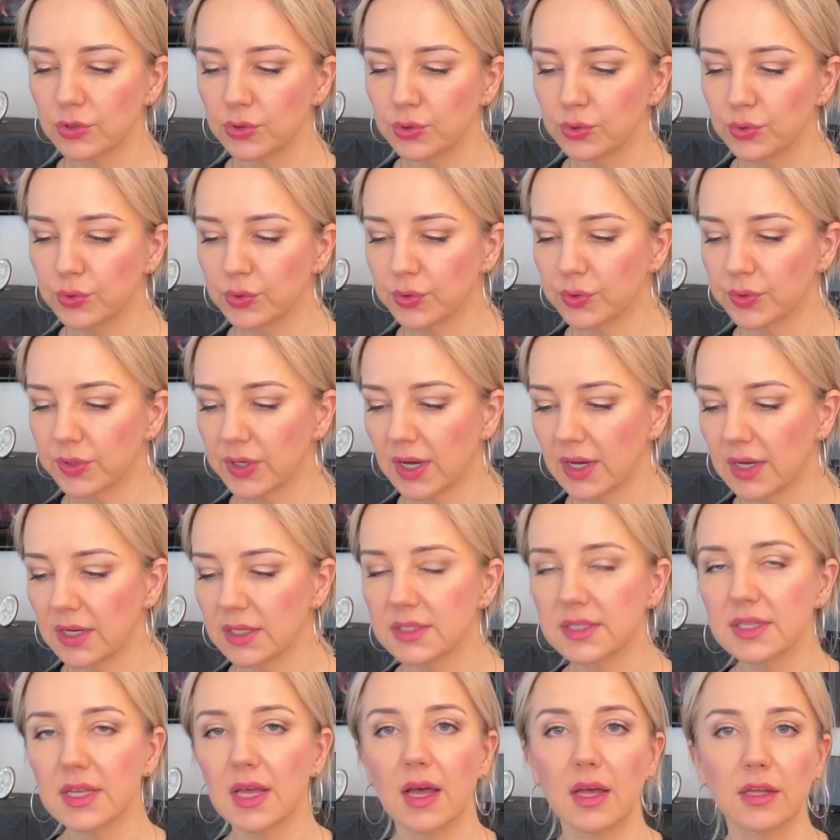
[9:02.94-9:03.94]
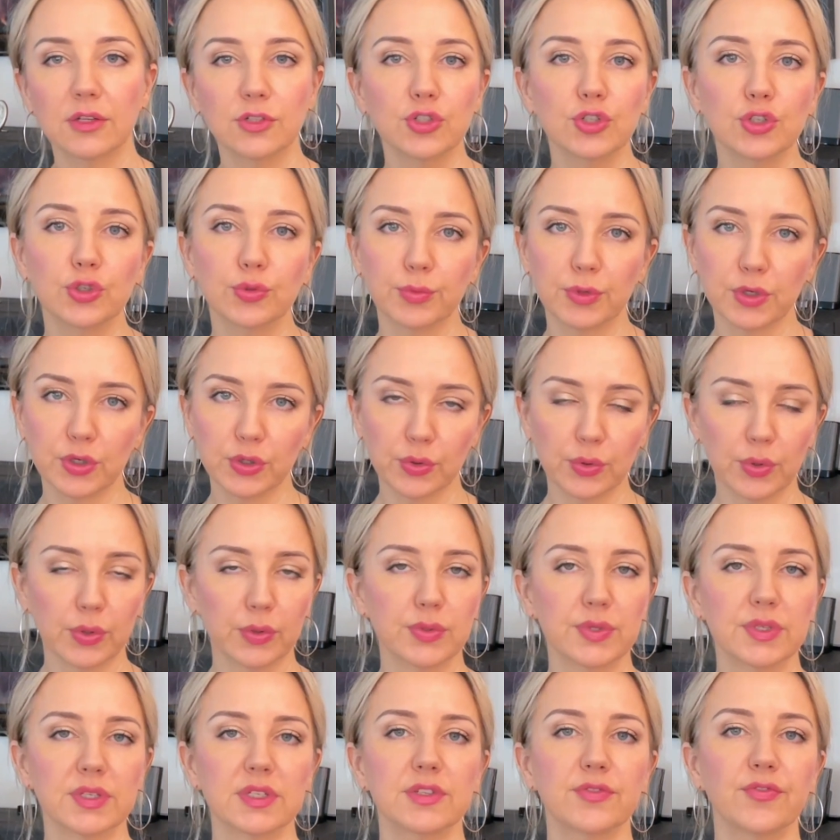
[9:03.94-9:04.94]
leukokines, and tumor
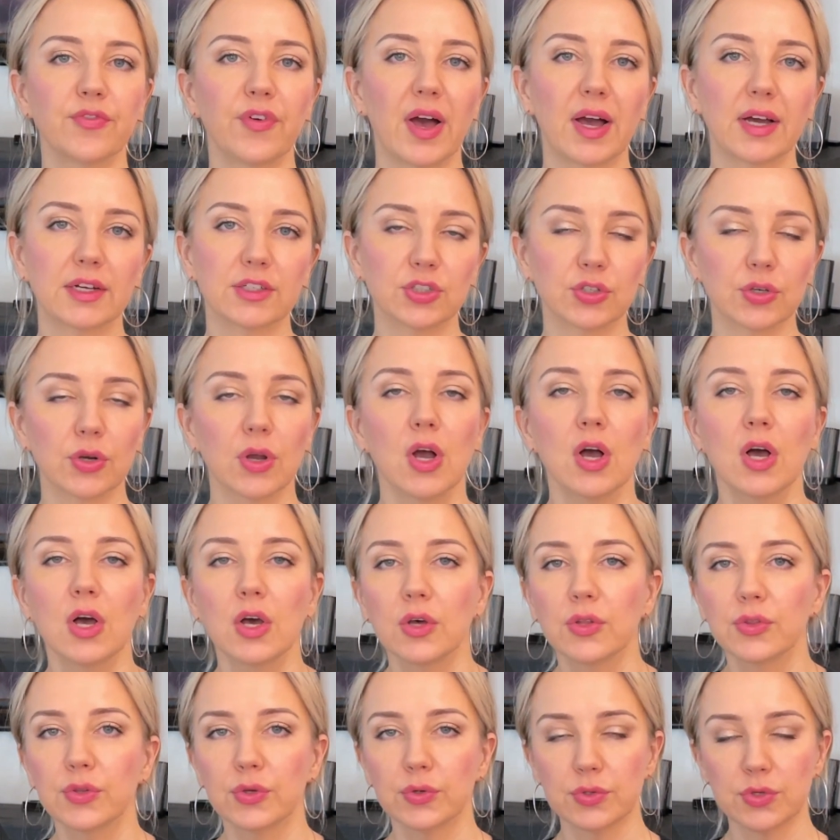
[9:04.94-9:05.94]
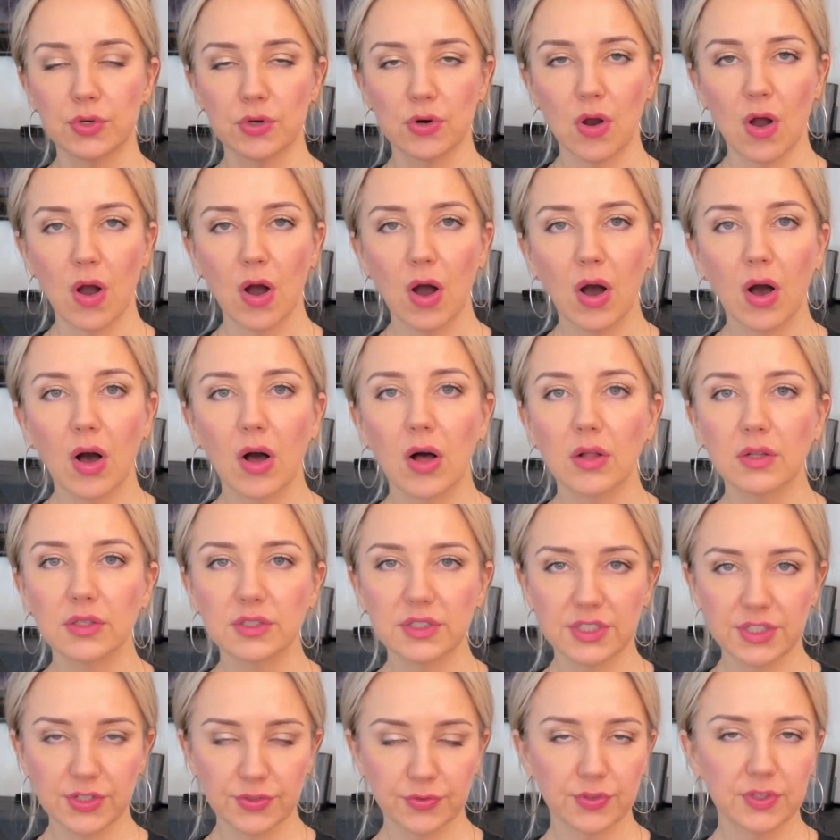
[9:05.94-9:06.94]
necrosis factor. Those are all
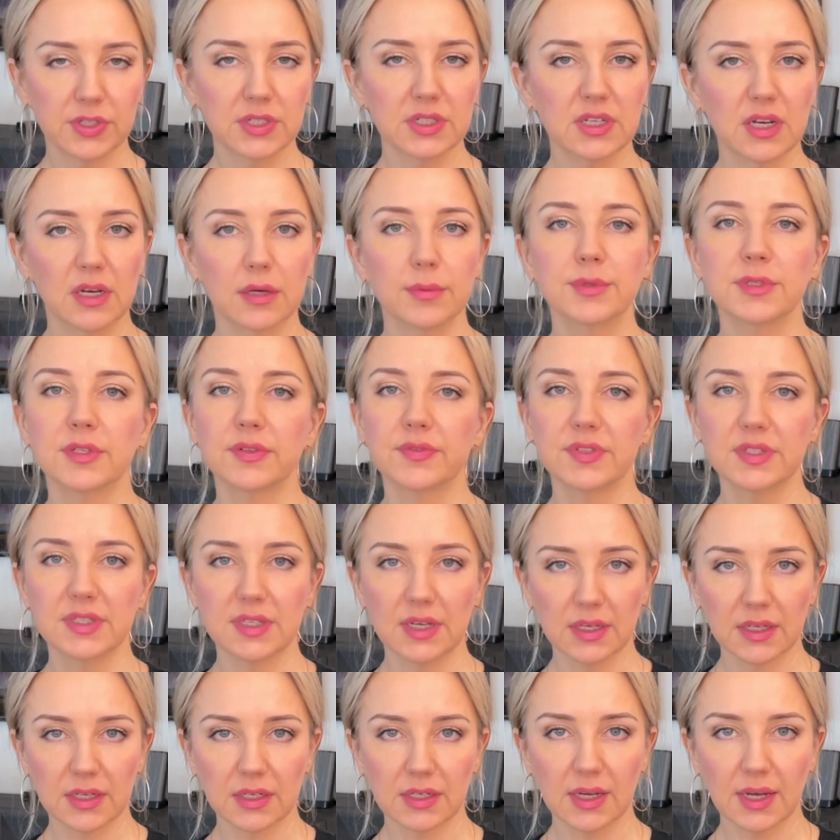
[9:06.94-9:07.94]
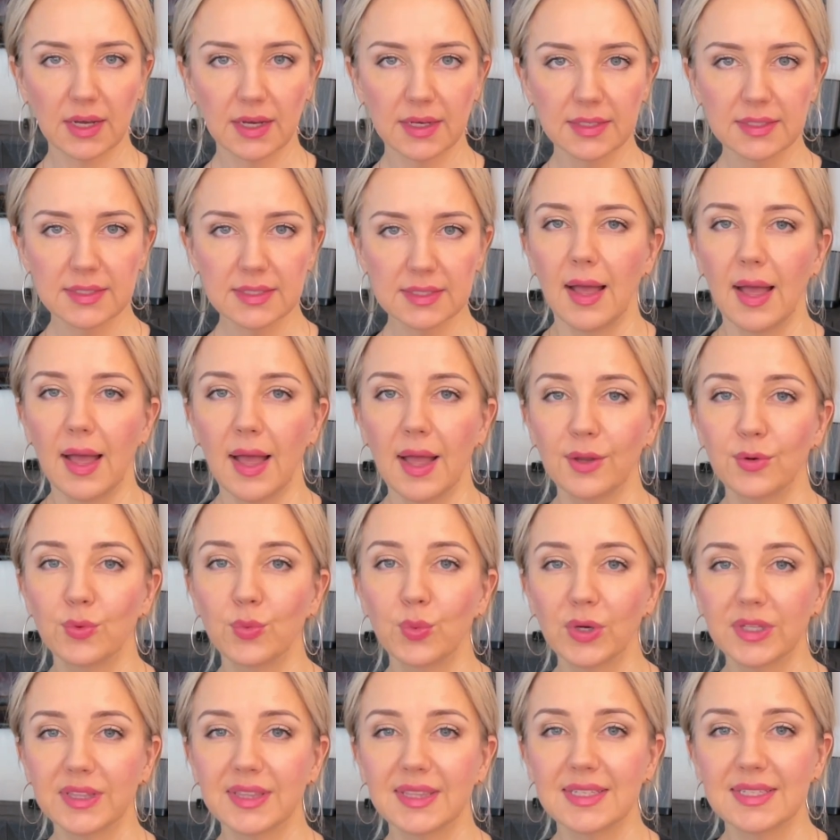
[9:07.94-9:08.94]
different types of cytokines. And
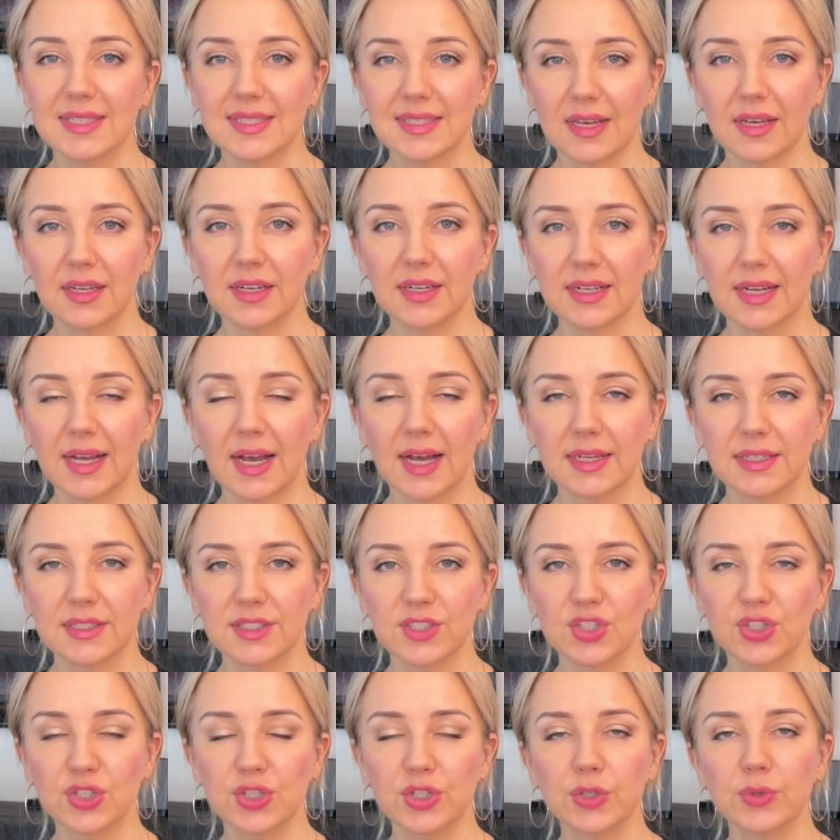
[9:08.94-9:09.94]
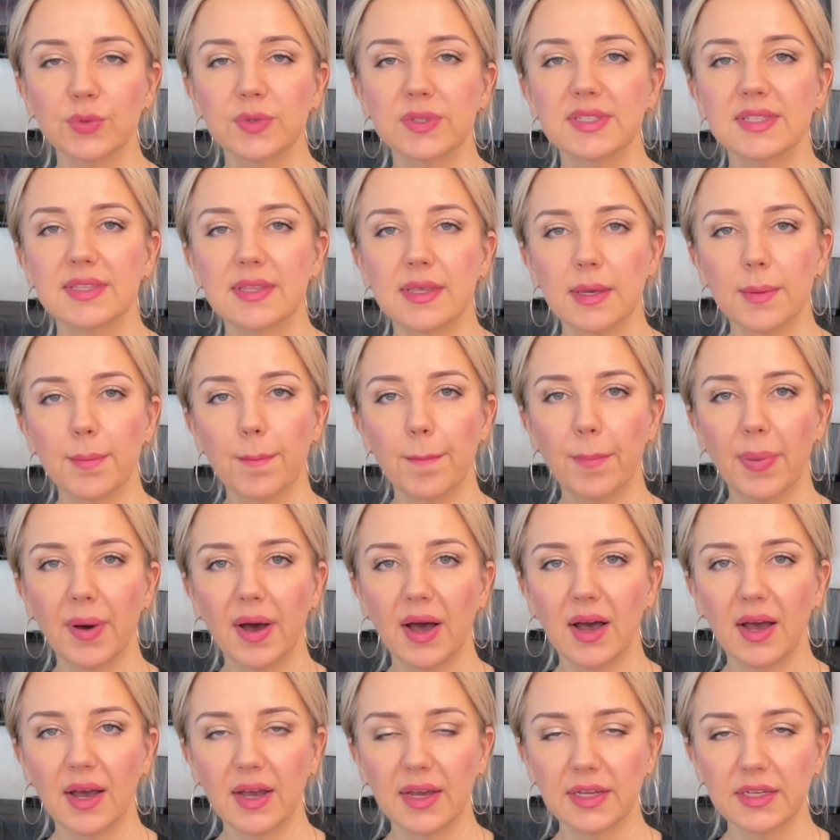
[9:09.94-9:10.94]
what the cytokines do is they
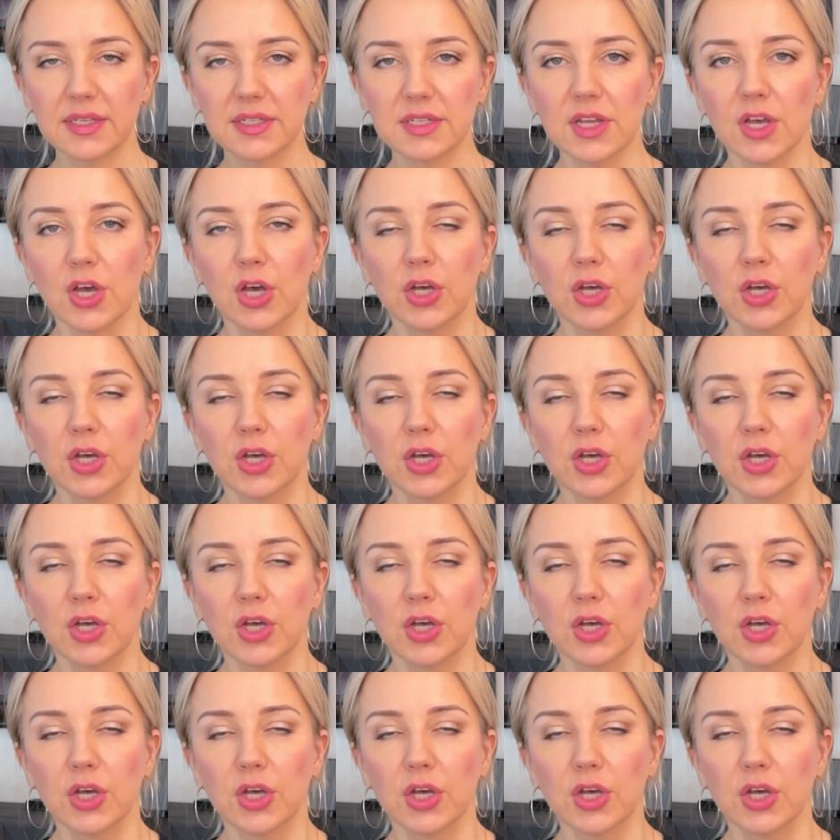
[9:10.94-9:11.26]
bind